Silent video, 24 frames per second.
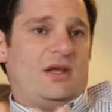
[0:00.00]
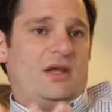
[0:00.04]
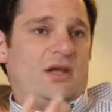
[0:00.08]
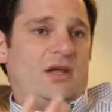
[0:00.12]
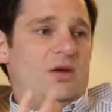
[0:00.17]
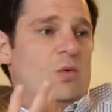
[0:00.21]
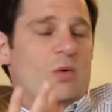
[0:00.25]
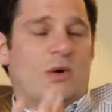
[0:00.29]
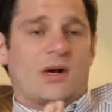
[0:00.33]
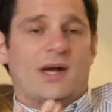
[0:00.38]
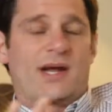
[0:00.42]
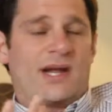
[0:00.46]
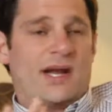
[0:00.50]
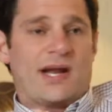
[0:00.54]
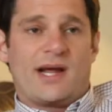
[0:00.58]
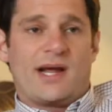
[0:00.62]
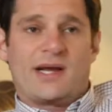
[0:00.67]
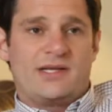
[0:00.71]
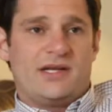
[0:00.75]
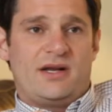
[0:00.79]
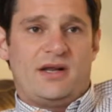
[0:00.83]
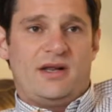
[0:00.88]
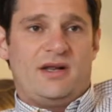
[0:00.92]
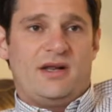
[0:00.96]
you weren't
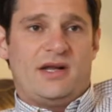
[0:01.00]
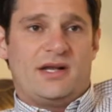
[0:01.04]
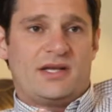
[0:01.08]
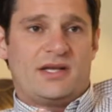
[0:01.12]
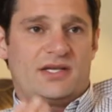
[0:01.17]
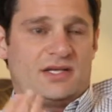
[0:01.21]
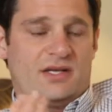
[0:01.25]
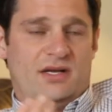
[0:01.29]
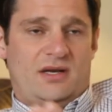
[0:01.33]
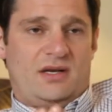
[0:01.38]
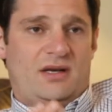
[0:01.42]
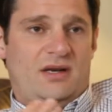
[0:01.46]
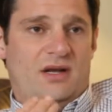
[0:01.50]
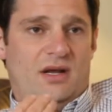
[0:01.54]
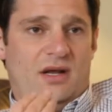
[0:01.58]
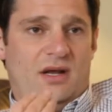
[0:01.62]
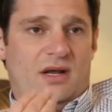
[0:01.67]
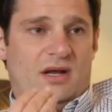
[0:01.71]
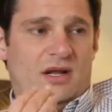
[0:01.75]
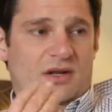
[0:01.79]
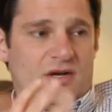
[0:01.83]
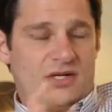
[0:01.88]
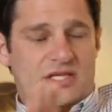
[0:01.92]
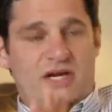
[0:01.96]
connected in this, and
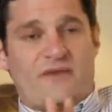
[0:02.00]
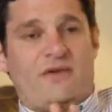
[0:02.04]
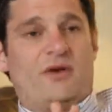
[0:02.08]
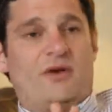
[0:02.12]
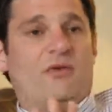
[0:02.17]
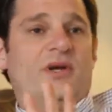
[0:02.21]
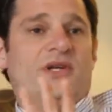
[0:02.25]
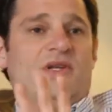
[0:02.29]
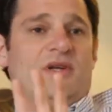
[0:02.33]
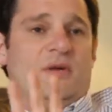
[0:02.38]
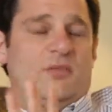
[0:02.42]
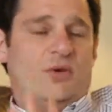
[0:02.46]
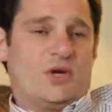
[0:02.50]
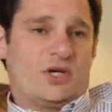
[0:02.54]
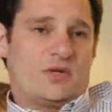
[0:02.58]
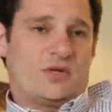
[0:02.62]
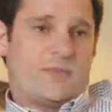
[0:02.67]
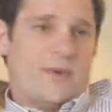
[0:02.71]
there's every reason to push